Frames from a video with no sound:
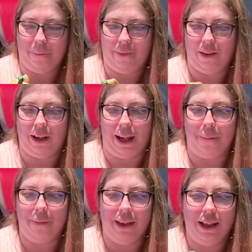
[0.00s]
Okay.
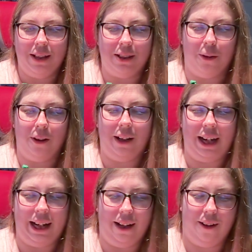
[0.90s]
So her
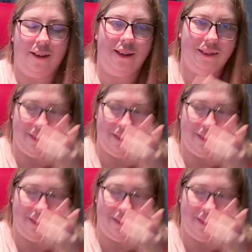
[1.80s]
hair,